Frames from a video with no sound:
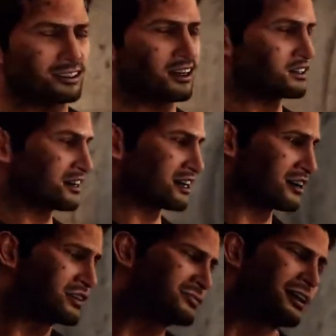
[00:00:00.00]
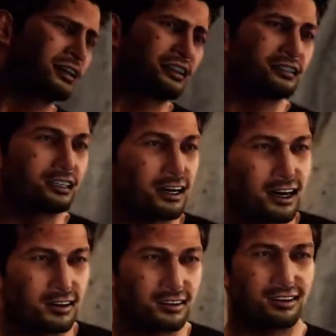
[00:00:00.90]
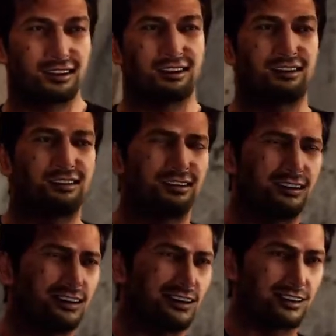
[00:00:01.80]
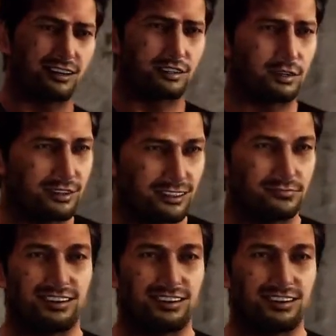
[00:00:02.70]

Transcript: Yeah, not half as bad as that cigar. Hey, how'd you find